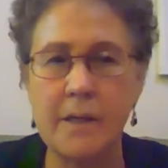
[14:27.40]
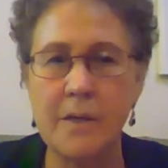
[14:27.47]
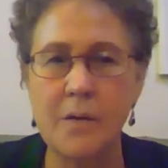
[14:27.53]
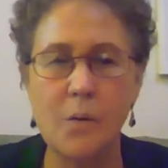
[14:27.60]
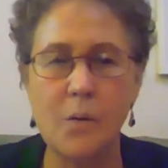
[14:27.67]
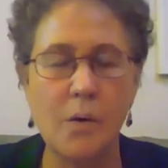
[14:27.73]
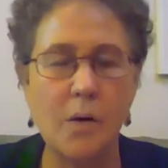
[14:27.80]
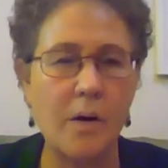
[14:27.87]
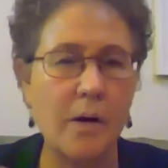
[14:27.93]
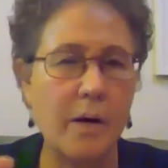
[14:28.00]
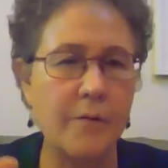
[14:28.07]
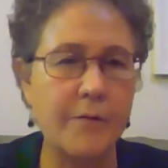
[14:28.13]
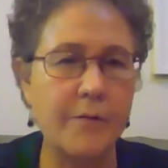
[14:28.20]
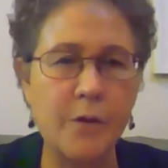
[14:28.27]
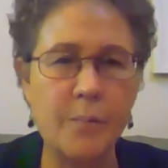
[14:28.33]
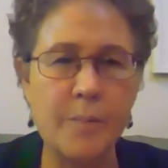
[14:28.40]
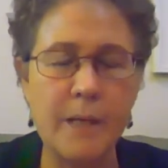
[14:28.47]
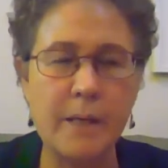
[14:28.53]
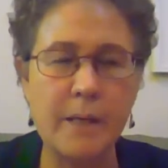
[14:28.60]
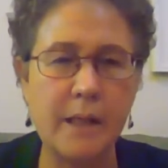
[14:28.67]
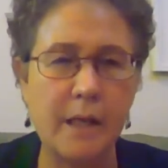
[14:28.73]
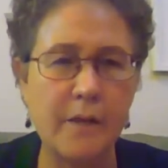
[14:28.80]
or a few
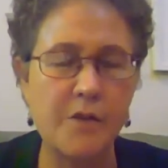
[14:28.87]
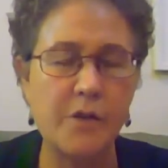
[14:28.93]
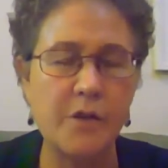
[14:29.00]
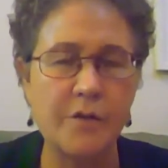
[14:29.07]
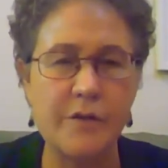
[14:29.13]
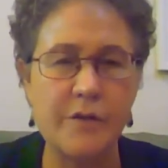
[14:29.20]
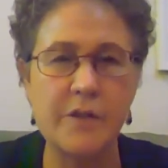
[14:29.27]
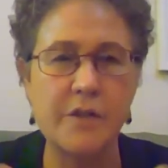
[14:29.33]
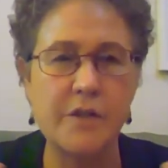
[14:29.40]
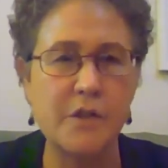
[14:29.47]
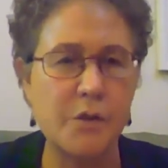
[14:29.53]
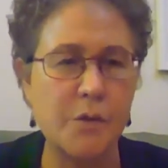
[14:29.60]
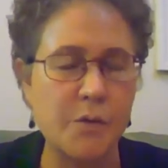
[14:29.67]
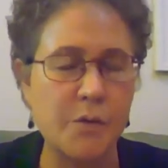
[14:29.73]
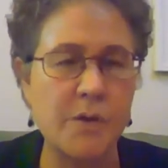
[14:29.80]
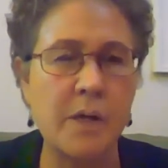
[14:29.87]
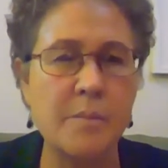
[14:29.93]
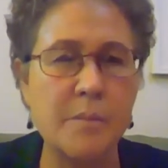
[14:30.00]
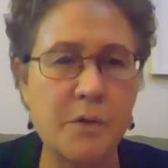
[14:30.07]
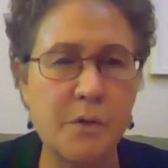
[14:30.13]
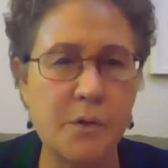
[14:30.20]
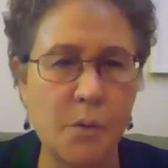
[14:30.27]
mental health services to
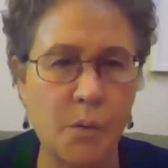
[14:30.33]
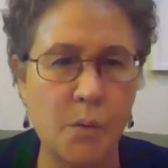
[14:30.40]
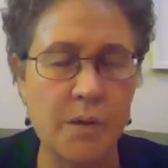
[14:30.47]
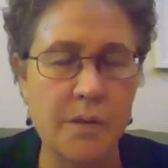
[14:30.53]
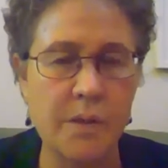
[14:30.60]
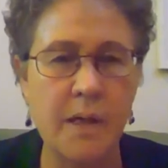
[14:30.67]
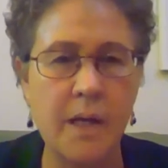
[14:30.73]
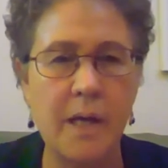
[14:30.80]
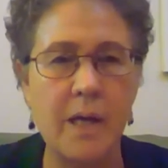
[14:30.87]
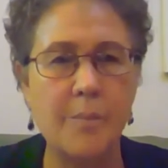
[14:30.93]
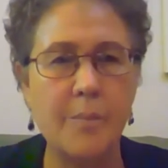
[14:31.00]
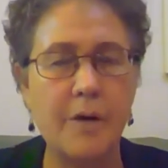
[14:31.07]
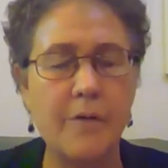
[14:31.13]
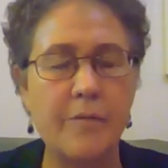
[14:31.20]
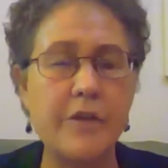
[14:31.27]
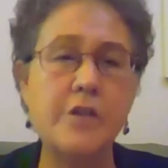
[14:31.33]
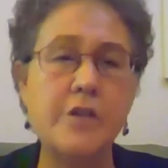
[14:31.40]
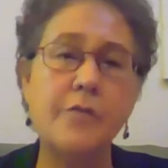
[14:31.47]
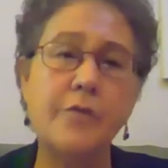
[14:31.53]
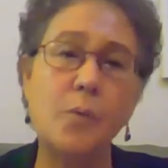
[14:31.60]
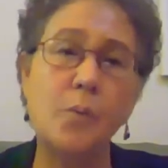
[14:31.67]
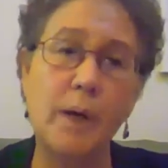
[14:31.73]
some schools, but a
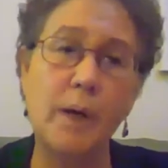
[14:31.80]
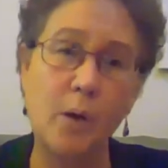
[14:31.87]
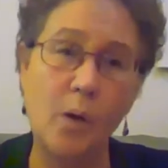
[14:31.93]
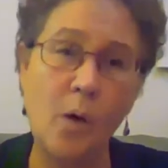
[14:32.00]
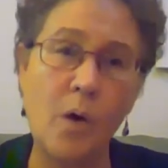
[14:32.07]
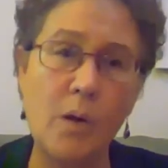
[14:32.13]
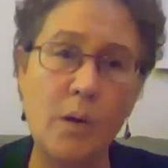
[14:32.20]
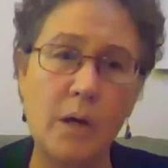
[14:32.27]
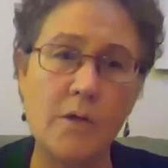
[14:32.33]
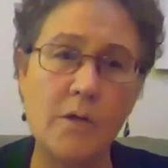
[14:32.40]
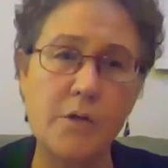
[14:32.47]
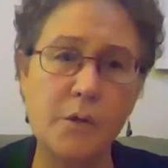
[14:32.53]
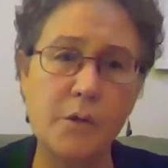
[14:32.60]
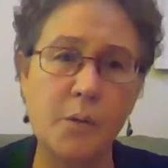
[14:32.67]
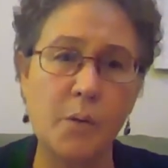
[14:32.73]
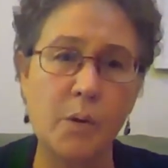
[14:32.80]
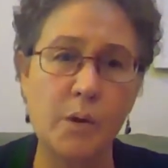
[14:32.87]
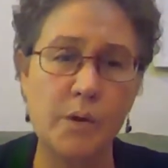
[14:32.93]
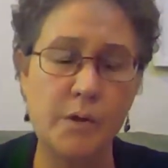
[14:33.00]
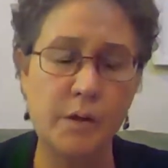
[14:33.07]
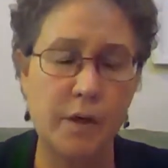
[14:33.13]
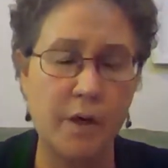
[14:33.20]
vision for what all our
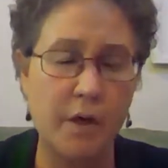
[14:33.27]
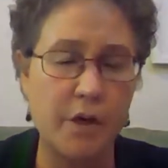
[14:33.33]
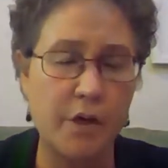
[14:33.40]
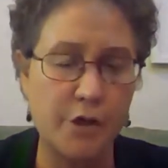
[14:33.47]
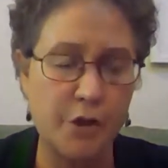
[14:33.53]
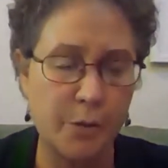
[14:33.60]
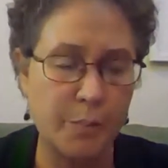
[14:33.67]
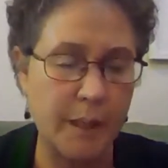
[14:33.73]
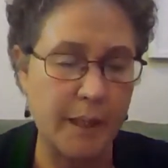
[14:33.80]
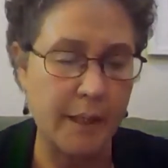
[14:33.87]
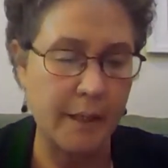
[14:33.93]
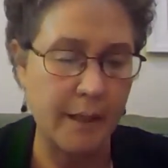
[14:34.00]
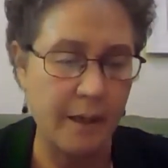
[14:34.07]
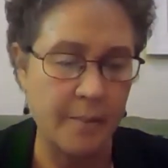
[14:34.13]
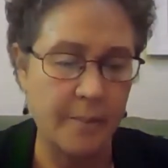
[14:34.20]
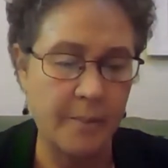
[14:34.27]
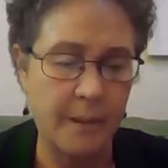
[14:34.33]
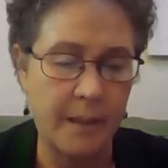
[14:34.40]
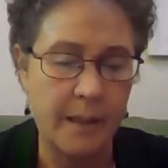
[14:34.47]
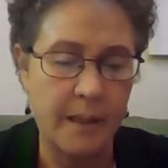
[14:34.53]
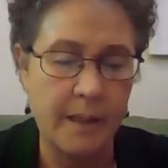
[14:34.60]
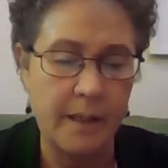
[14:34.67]
schools should become.
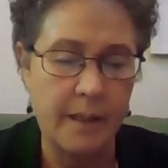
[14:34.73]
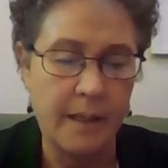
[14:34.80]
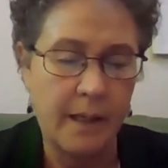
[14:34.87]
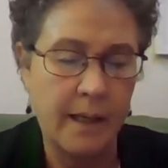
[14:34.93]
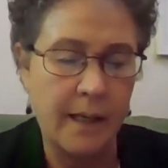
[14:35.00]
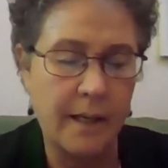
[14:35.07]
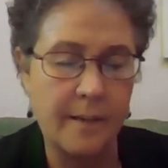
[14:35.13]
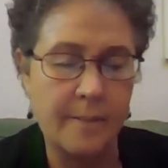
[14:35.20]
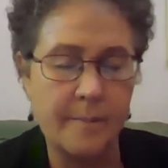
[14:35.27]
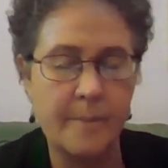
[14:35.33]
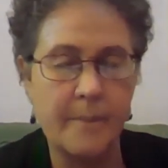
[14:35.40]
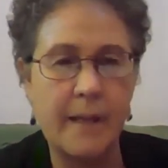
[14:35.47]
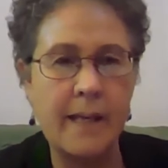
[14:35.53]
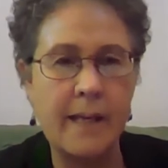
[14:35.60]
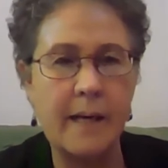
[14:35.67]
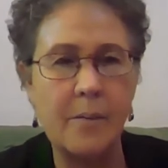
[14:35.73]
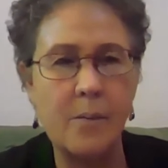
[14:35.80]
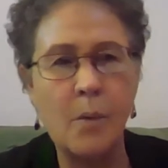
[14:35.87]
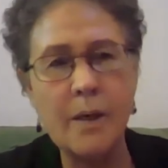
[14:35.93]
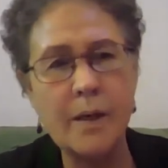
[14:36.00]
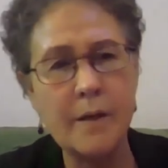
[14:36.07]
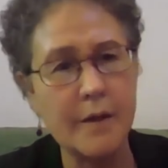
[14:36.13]
And
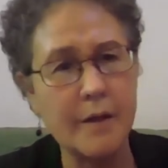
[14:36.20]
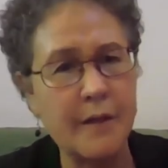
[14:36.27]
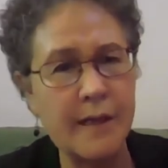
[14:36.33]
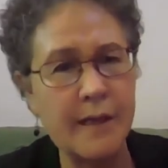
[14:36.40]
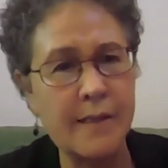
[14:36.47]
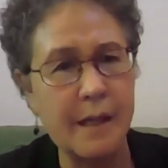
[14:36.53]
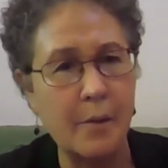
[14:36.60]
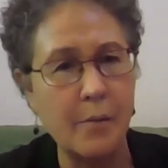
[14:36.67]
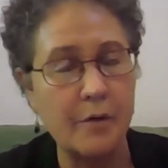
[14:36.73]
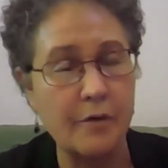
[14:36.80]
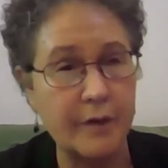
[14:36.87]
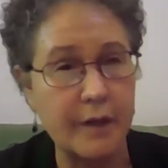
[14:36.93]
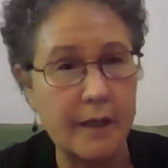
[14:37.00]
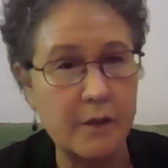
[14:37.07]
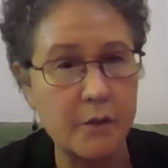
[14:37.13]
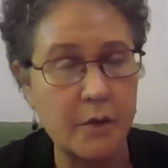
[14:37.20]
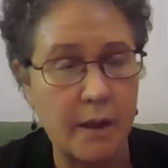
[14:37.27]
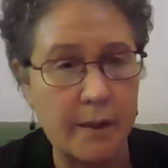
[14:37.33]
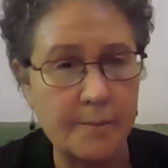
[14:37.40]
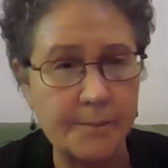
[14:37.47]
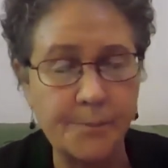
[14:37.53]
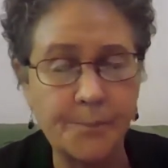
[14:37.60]
one of the things I reflect
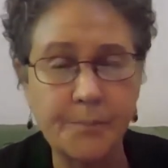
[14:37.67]
on